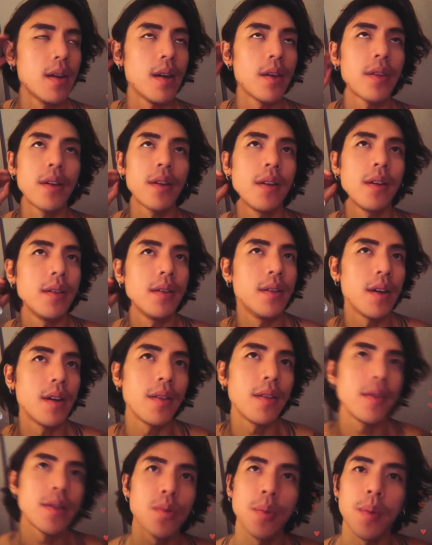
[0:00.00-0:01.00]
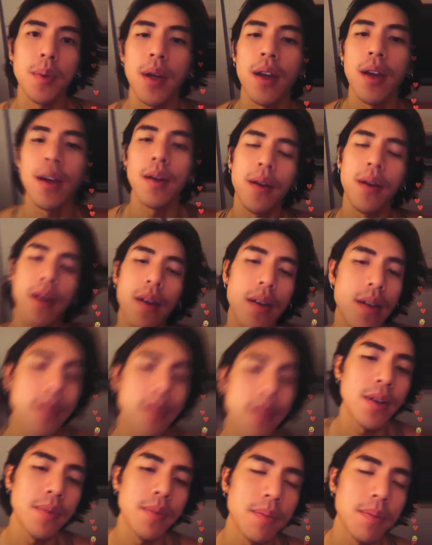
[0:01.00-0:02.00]
None of this will be
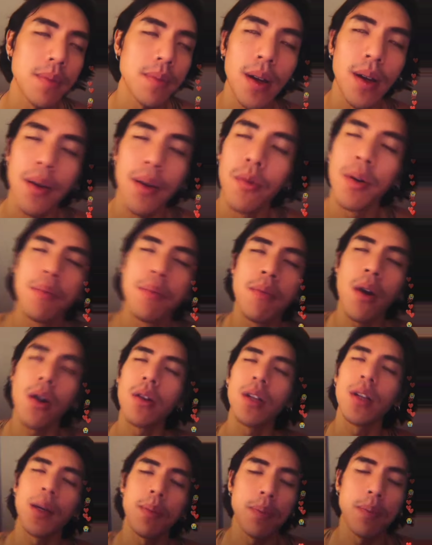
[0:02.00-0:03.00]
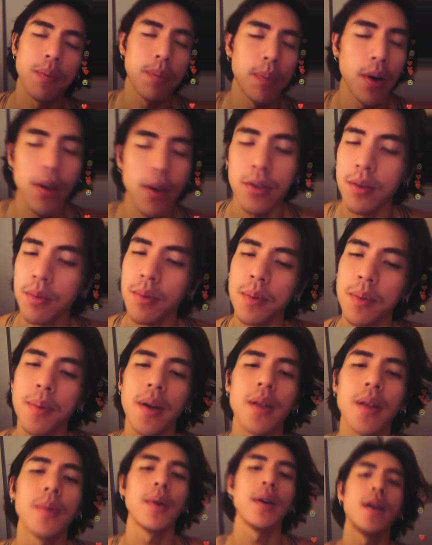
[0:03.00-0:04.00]
even remotely possible,
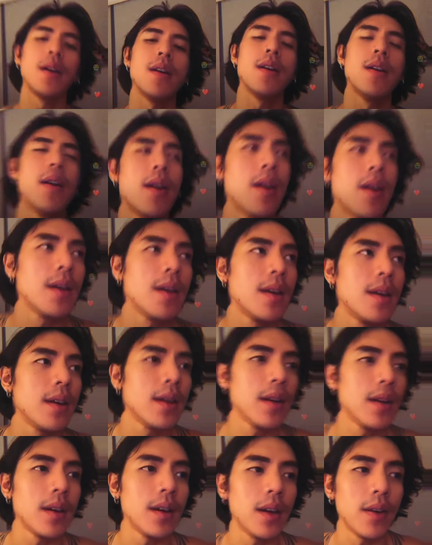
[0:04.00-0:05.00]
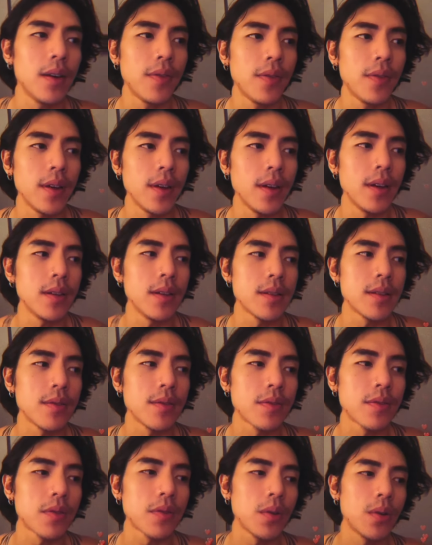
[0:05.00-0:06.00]
by the way, if it
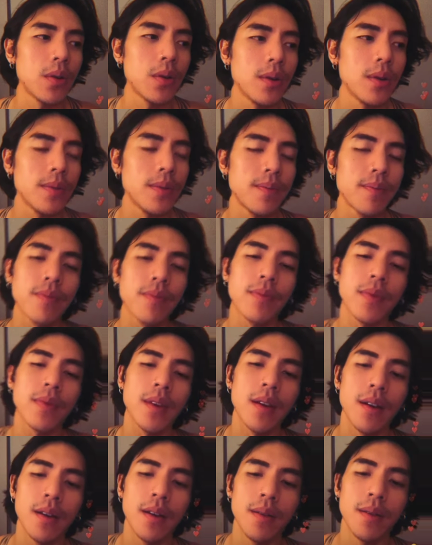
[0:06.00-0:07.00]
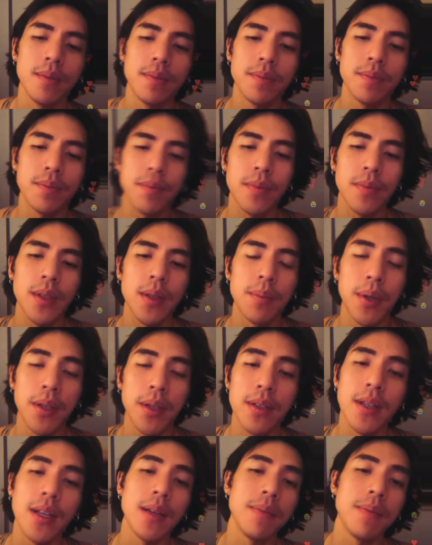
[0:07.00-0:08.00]
isn't for
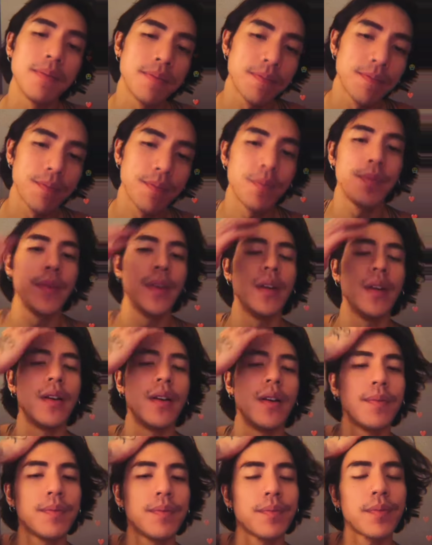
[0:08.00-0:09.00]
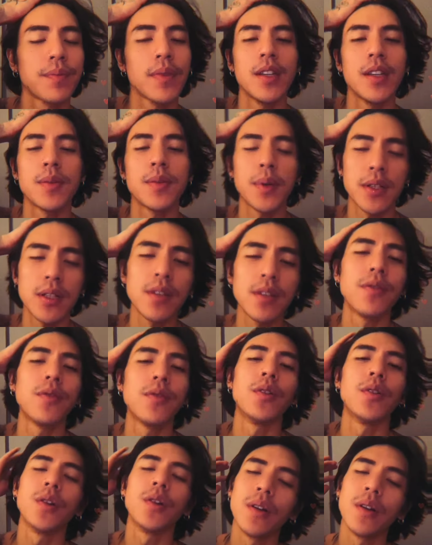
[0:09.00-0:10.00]
my team, especially
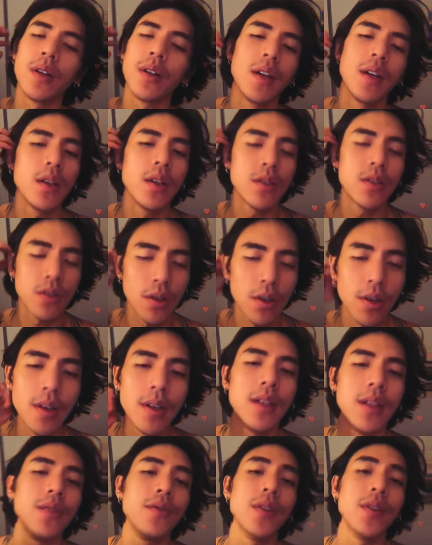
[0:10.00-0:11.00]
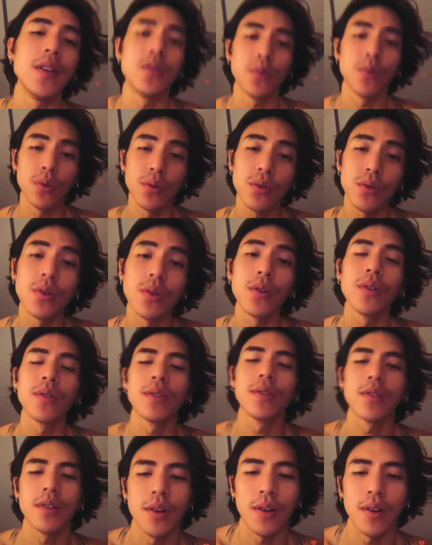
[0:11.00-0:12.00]
for certain individuals too.
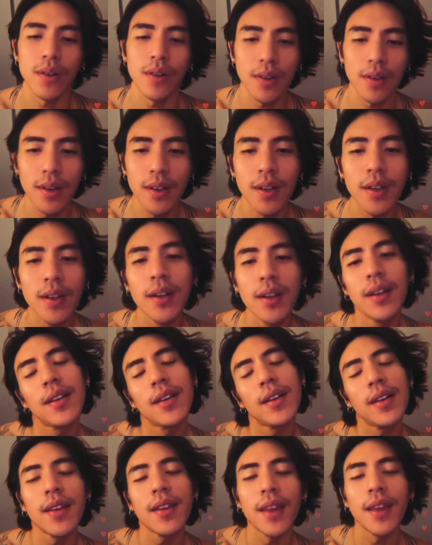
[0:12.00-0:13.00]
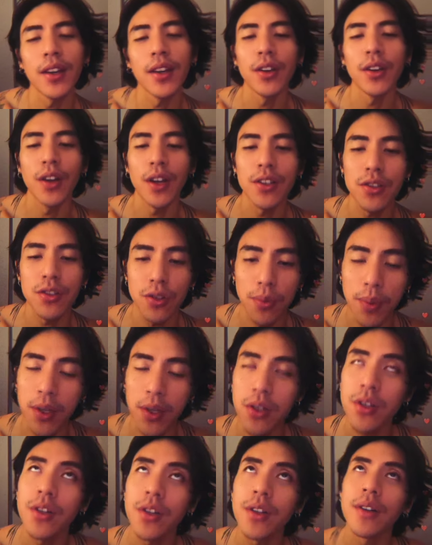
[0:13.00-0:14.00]
So thank you guys so
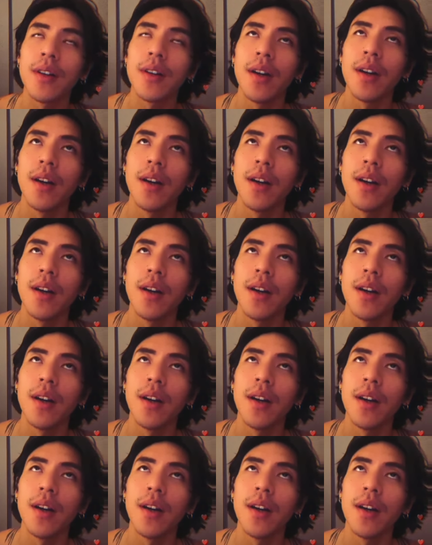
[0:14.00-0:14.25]
much.